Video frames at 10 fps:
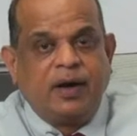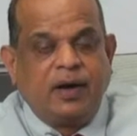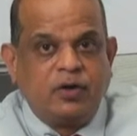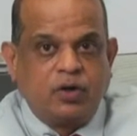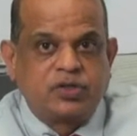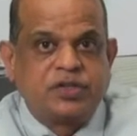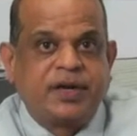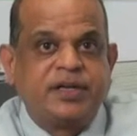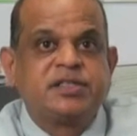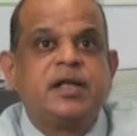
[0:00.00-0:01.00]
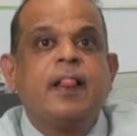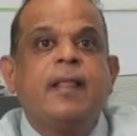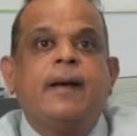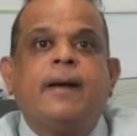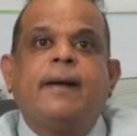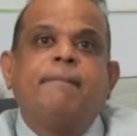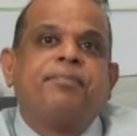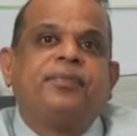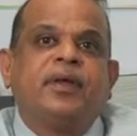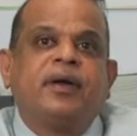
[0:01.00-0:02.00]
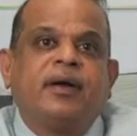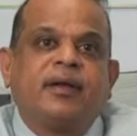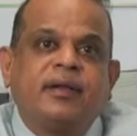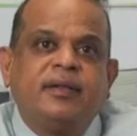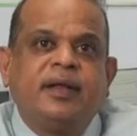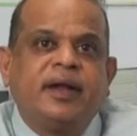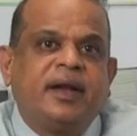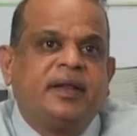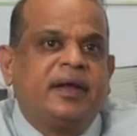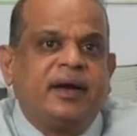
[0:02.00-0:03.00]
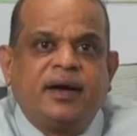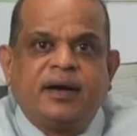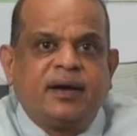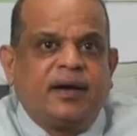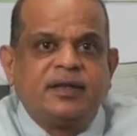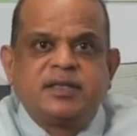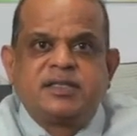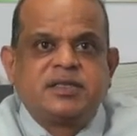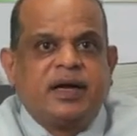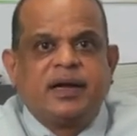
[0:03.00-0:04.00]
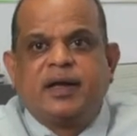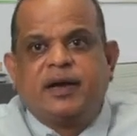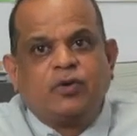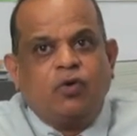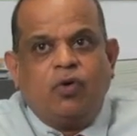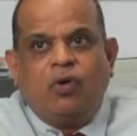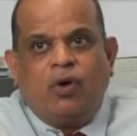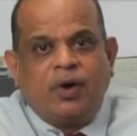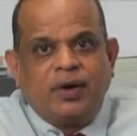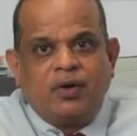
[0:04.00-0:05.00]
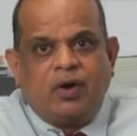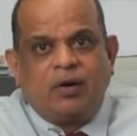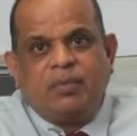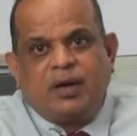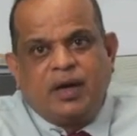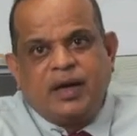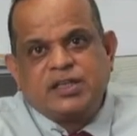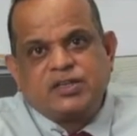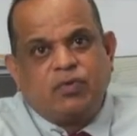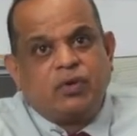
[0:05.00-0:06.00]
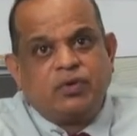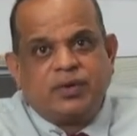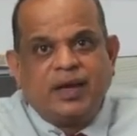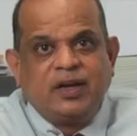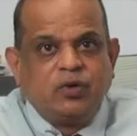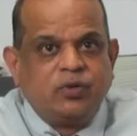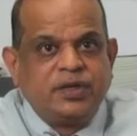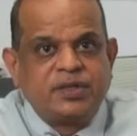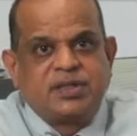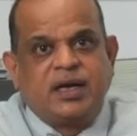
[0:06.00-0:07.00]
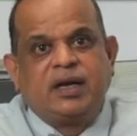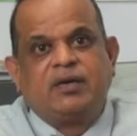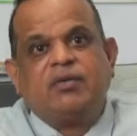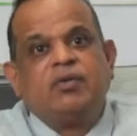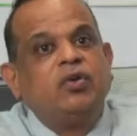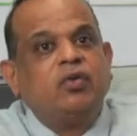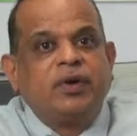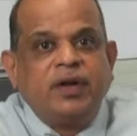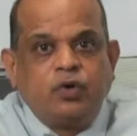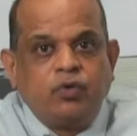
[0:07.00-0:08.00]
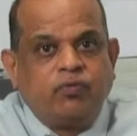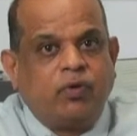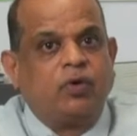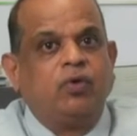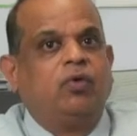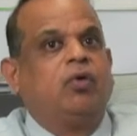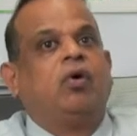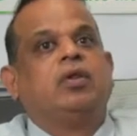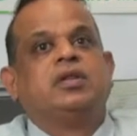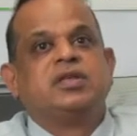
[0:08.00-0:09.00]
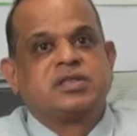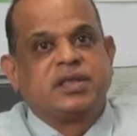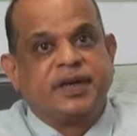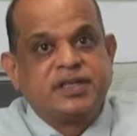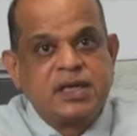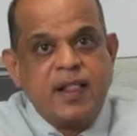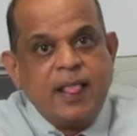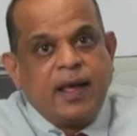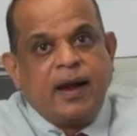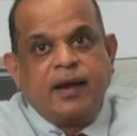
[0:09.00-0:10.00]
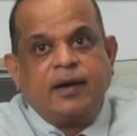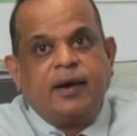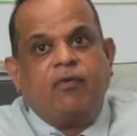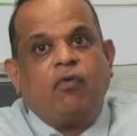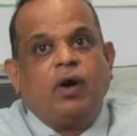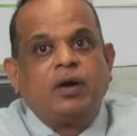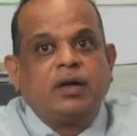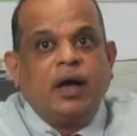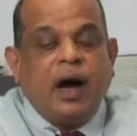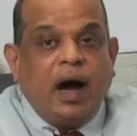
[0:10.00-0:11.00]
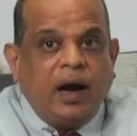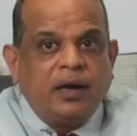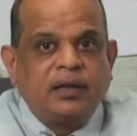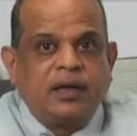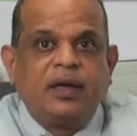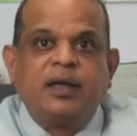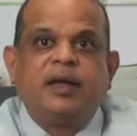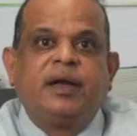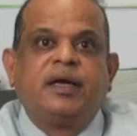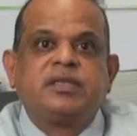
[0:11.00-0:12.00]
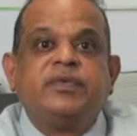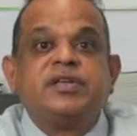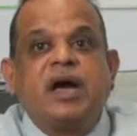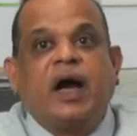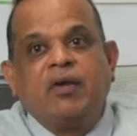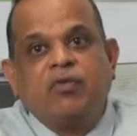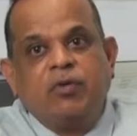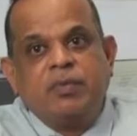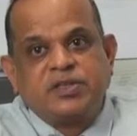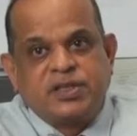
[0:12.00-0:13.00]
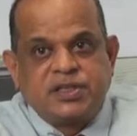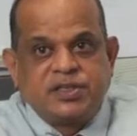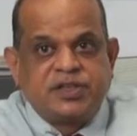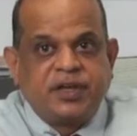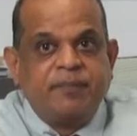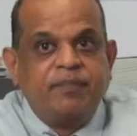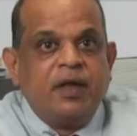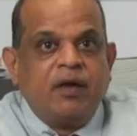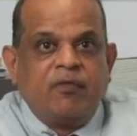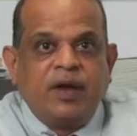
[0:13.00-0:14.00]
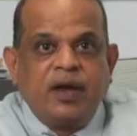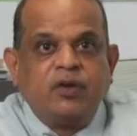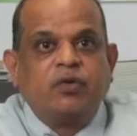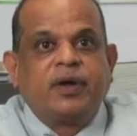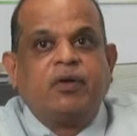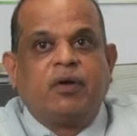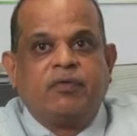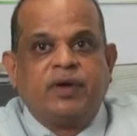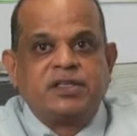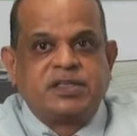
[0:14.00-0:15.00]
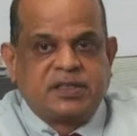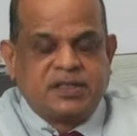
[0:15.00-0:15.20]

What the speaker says: toxicants. There are, I can't go on and on, but I just want to tell you is that you need to follow all these things, and what are the areas which I would be suggesting where you can always